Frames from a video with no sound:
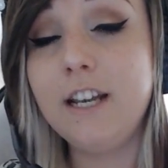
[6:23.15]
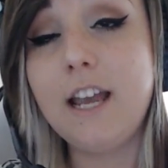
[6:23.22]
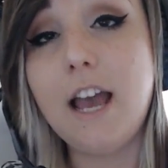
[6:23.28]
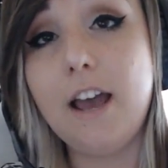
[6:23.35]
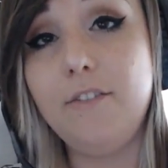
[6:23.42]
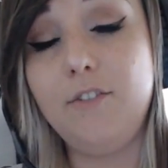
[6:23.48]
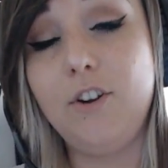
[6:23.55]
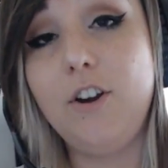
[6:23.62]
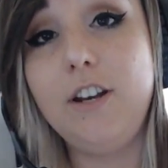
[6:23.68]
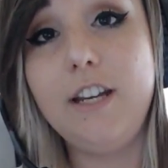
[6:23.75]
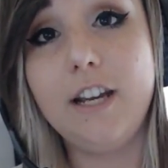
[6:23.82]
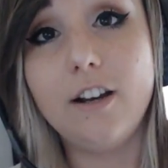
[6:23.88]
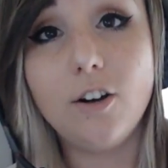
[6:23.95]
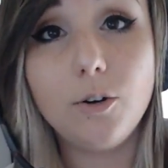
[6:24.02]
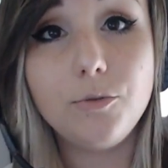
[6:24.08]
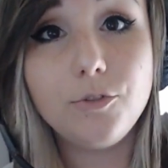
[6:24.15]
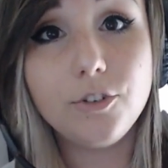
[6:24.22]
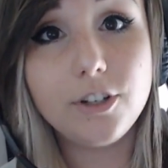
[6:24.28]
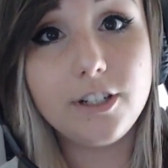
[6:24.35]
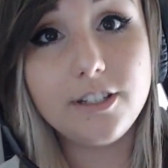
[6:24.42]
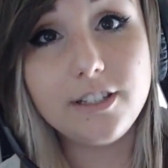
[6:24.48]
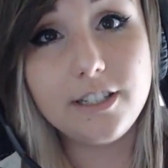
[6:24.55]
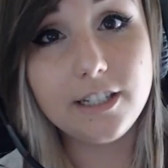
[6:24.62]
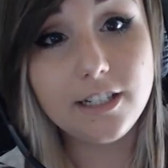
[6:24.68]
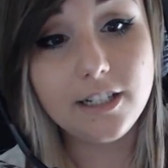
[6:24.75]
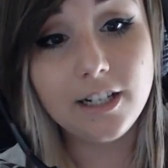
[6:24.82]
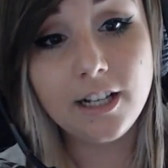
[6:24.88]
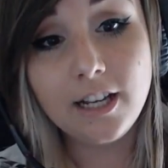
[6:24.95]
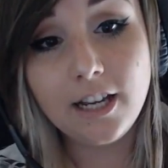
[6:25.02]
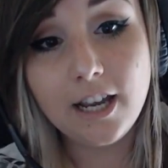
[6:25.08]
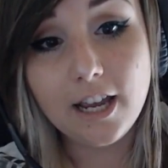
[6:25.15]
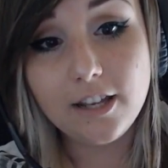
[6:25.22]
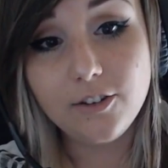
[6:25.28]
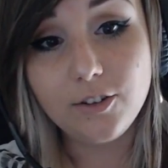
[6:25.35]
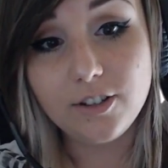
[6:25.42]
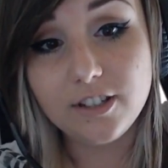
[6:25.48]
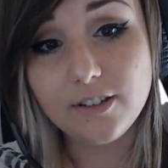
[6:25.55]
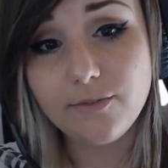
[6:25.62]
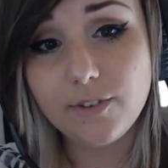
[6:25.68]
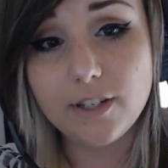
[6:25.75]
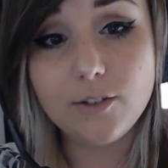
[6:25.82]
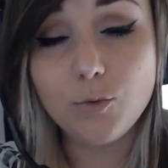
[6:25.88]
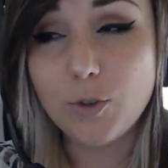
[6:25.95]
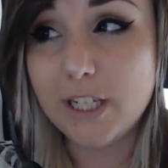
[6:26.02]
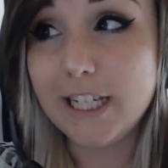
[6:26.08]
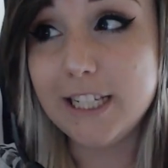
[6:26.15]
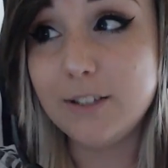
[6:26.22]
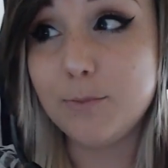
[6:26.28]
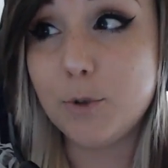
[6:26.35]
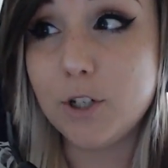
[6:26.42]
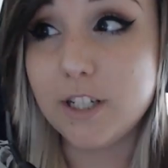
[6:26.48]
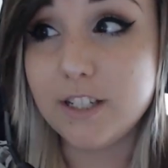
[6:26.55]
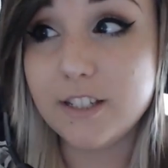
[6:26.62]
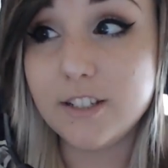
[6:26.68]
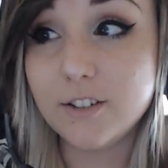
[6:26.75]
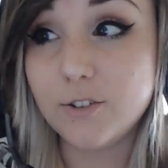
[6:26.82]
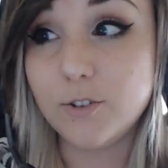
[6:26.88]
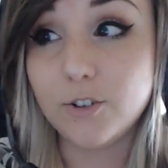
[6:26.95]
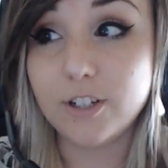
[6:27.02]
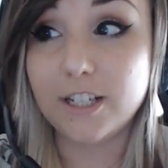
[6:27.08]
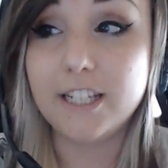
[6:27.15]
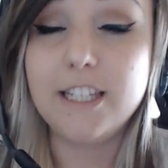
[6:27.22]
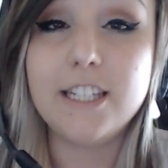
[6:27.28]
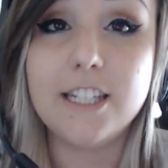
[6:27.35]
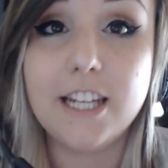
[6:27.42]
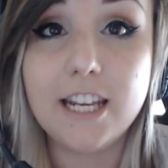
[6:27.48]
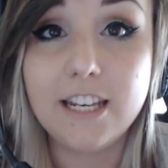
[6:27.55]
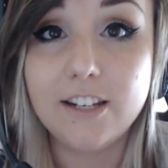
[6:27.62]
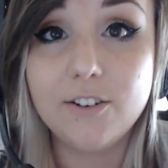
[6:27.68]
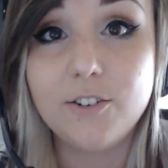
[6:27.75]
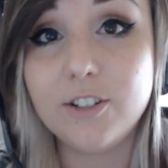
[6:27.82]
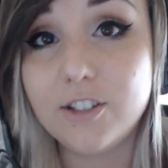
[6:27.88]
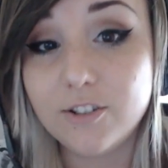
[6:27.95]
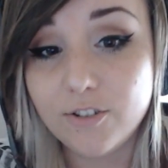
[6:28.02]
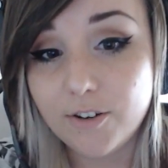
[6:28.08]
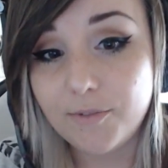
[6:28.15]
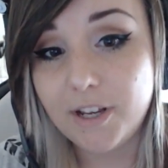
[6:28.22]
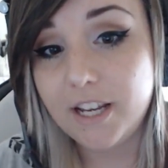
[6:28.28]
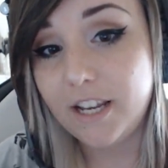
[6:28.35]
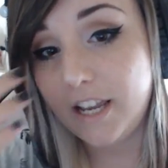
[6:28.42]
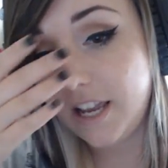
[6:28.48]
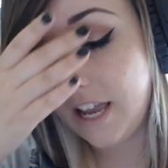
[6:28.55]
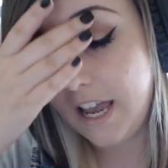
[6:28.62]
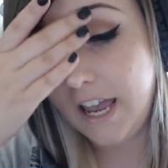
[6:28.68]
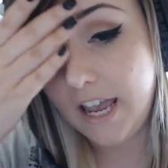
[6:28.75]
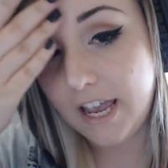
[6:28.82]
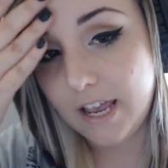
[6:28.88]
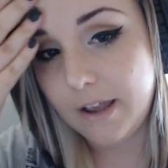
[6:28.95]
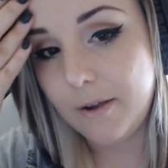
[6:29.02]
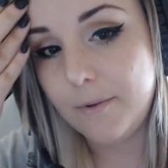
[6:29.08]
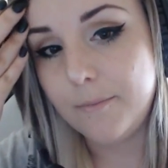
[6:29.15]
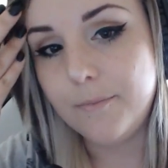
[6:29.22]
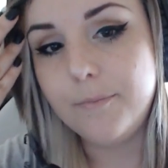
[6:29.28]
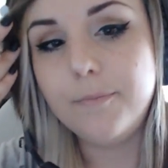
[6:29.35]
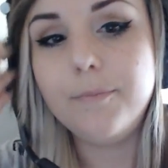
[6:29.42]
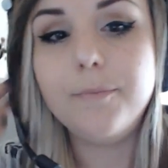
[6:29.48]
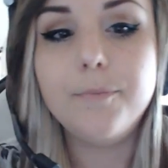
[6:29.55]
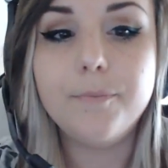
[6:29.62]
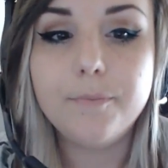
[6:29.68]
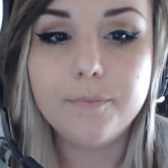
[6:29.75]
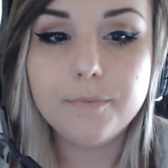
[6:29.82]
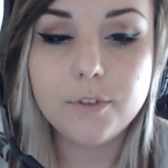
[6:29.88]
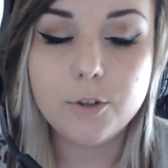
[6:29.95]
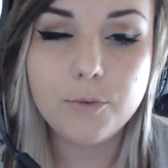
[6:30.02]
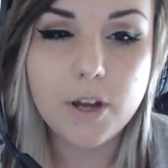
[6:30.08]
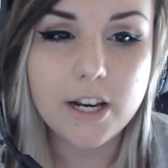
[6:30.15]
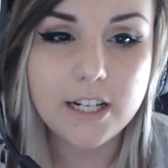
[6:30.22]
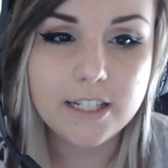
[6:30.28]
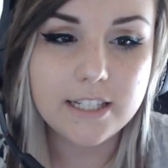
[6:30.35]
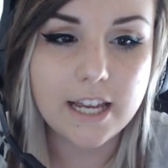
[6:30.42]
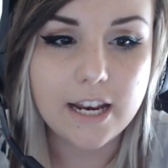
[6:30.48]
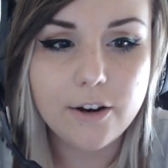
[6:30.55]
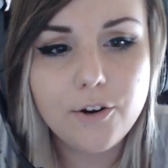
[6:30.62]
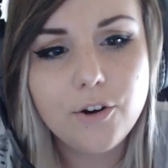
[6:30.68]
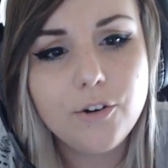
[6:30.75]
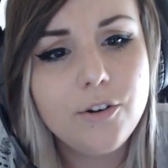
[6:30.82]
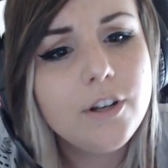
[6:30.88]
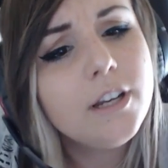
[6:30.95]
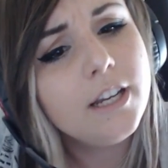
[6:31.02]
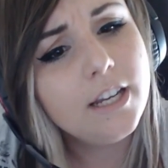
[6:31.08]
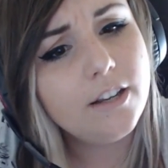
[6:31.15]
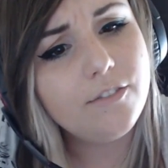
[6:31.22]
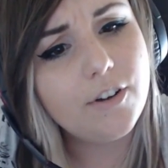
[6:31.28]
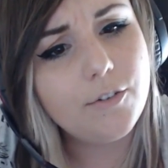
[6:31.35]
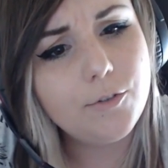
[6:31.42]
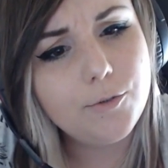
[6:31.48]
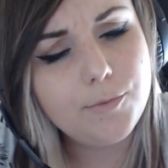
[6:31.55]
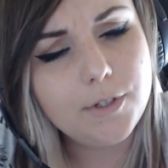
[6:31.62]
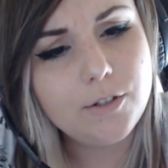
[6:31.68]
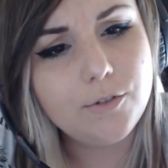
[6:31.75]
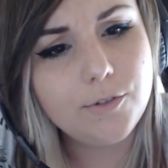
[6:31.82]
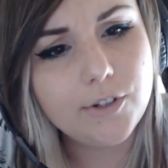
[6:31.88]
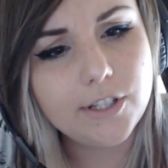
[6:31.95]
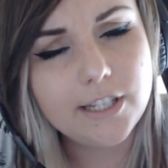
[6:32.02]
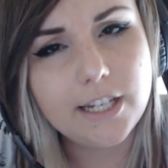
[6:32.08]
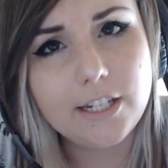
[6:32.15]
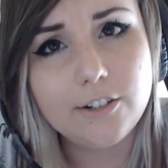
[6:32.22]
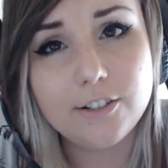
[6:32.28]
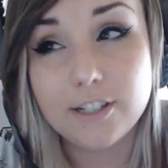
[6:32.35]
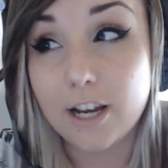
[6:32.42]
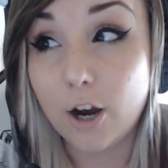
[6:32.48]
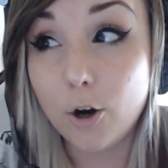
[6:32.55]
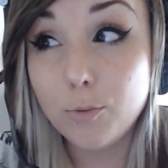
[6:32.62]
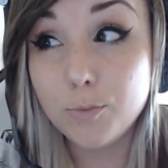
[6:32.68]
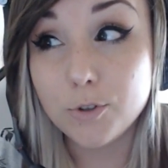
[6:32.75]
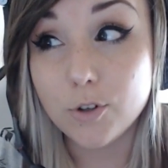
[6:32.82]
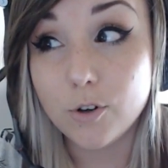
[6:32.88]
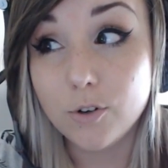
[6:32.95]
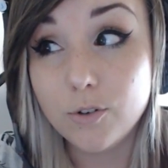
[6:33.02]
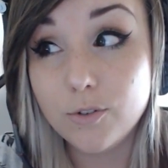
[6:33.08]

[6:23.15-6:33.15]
I have no idea. Hopefully still doing something with esports or the internet or streaming. To be honest, I don't know if I will be streaming in 10 years. I hope so.